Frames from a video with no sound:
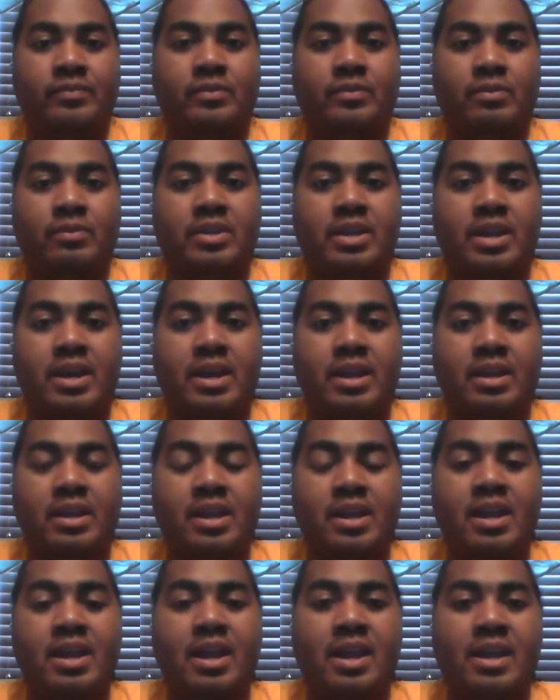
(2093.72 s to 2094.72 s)
Okay?
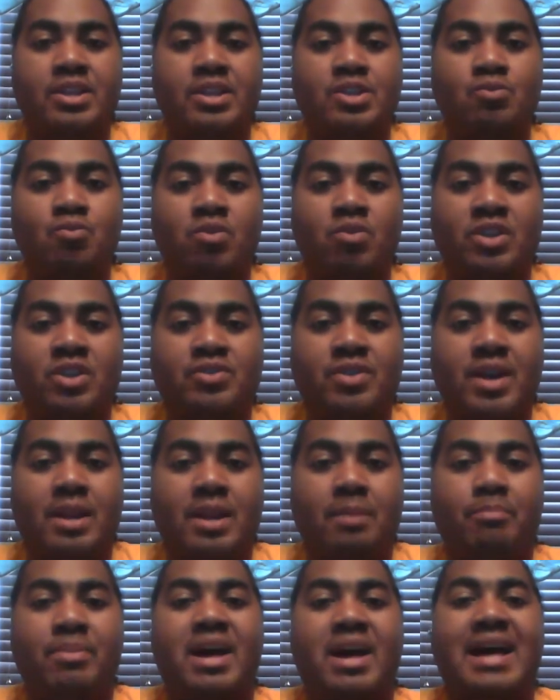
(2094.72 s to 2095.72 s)
and you want to try
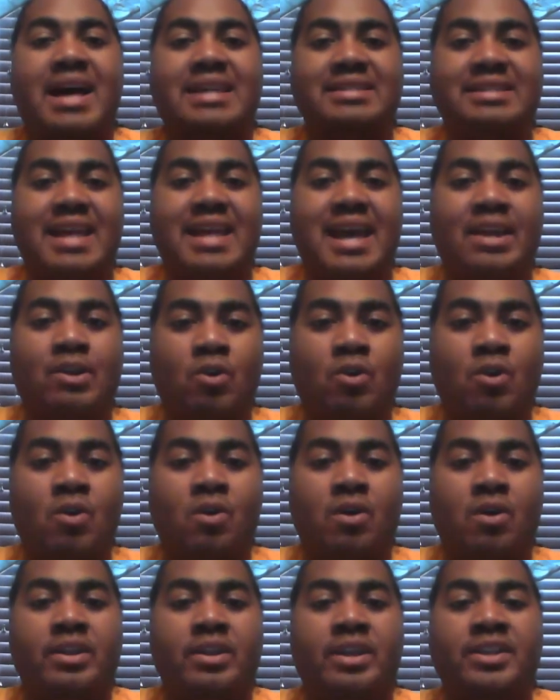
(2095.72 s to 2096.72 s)
to pass that
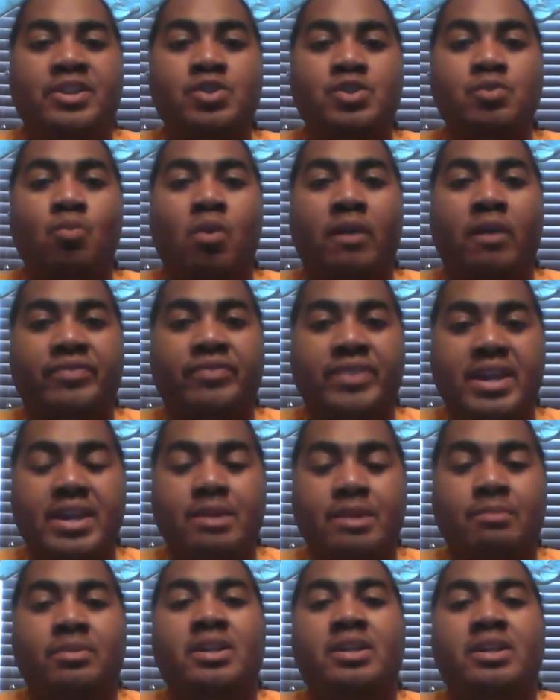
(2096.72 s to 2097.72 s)
on, and you want
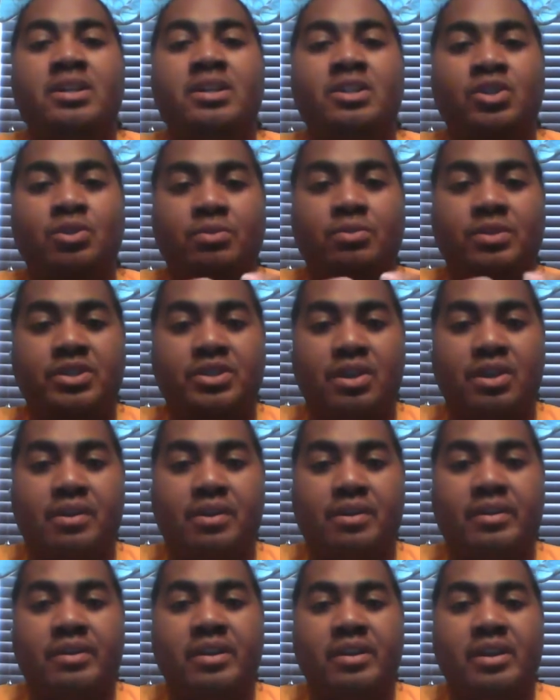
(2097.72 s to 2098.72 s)
them to in
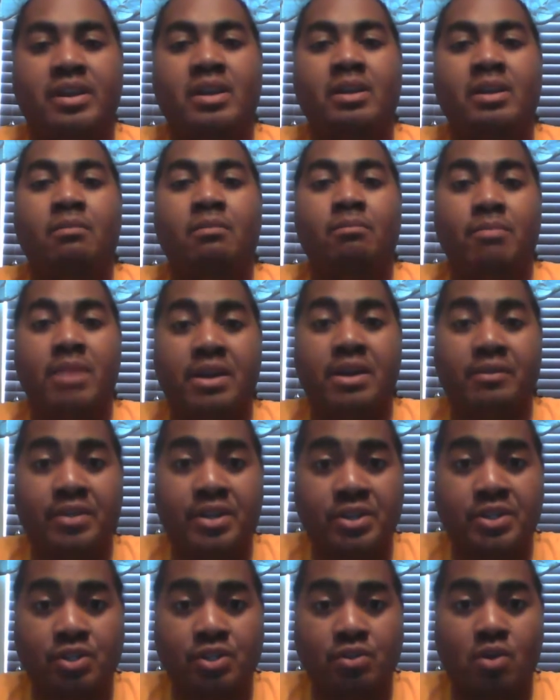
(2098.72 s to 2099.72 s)
turn
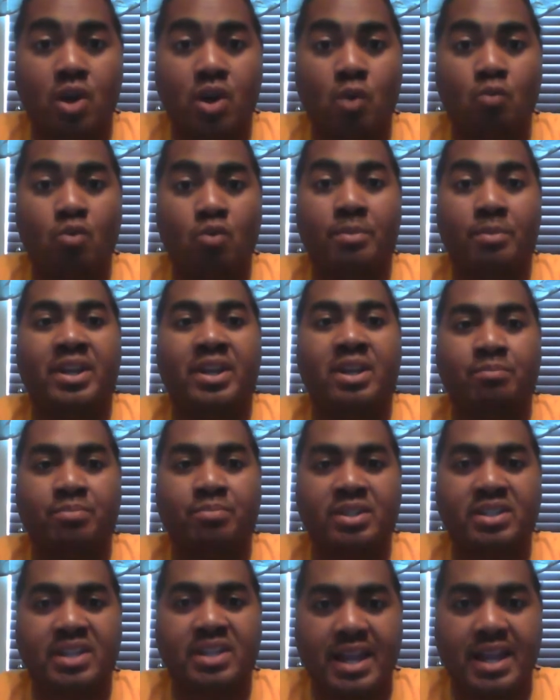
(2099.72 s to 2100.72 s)
marry a strong woman and
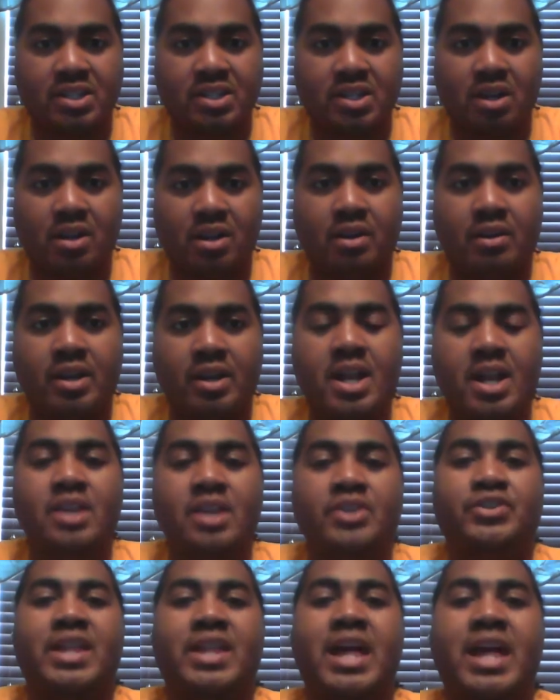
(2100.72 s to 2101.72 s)
protect her.
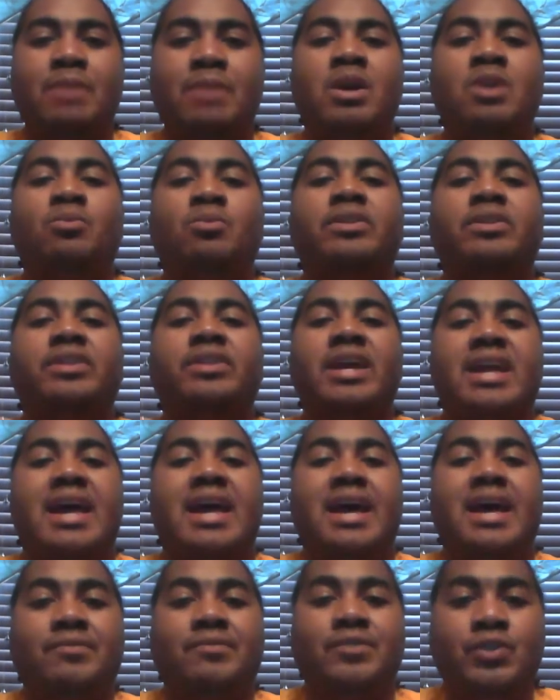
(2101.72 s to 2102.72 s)
So that way when they
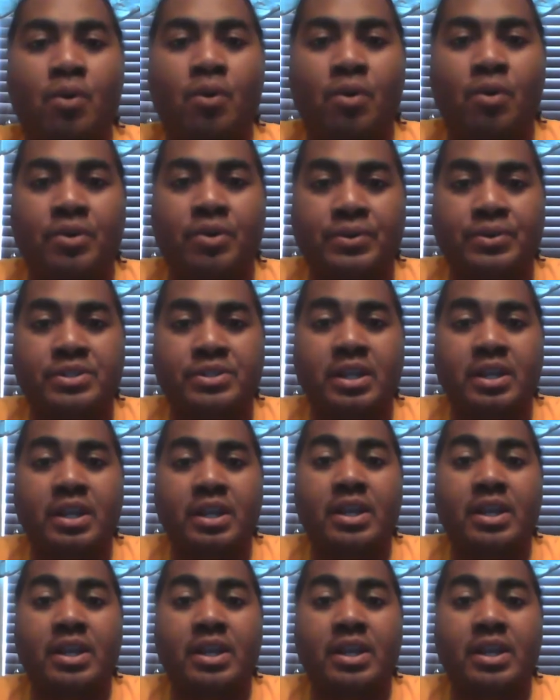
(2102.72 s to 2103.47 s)
have daughters,